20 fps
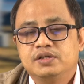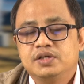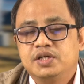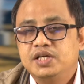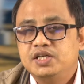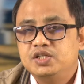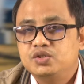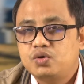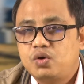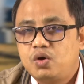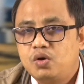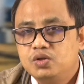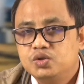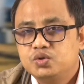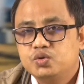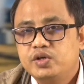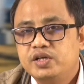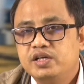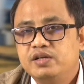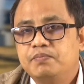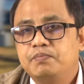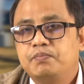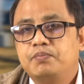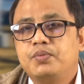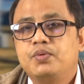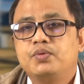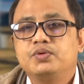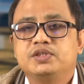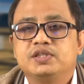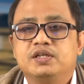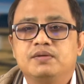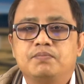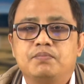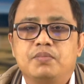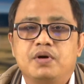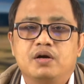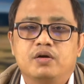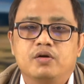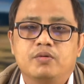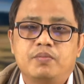is also an important
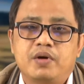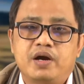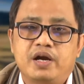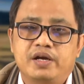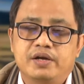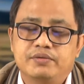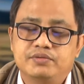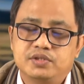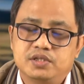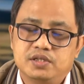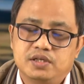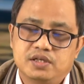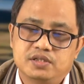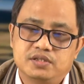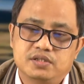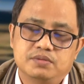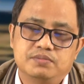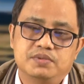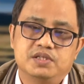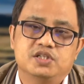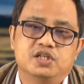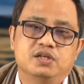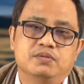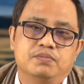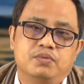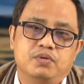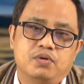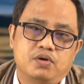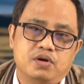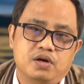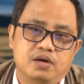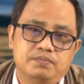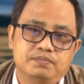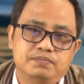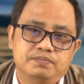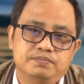part of biodiversity conservation program.